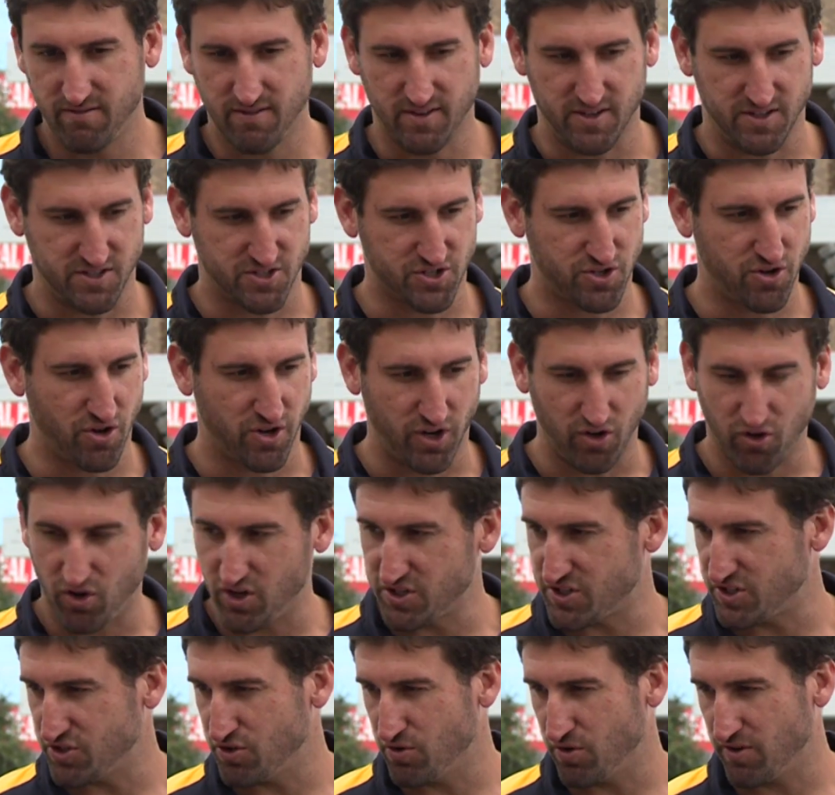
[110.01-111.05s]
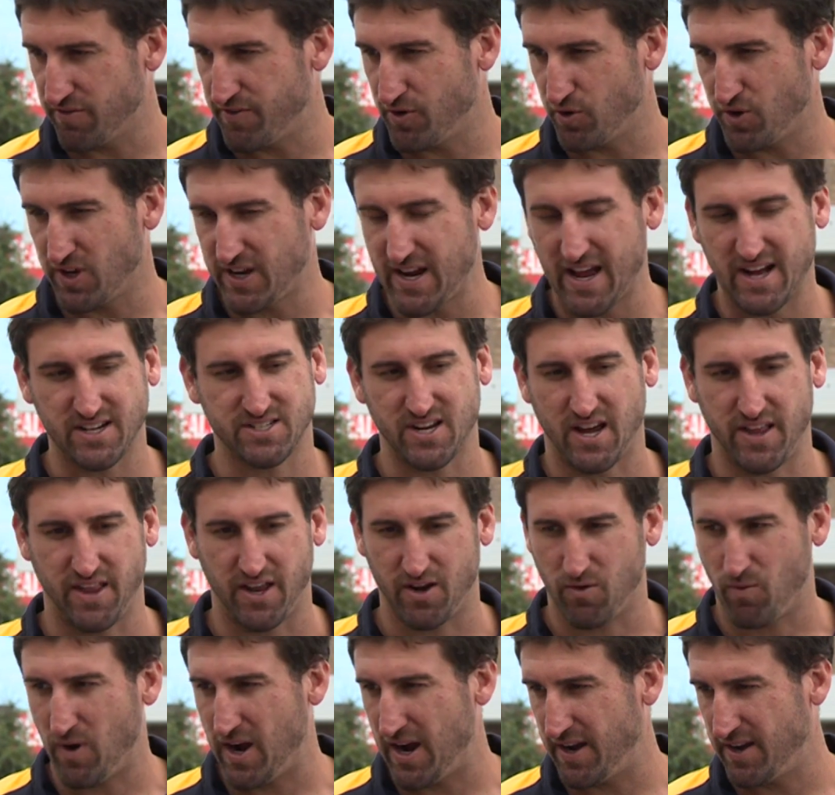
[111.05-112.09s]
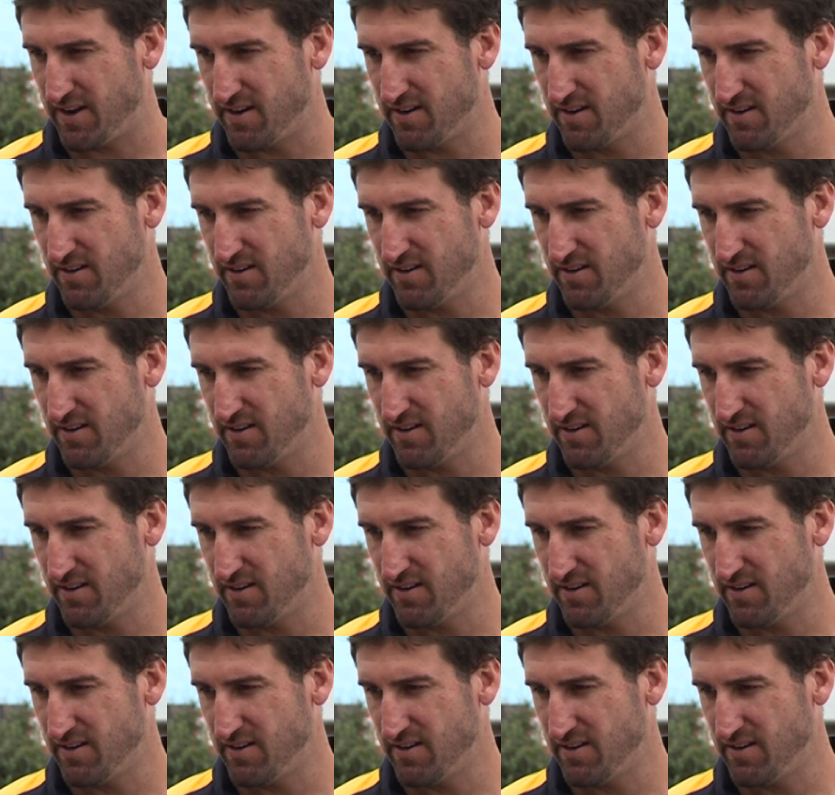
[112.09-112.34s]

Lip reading: that Scotty Lossett do on the field, you can't take that away.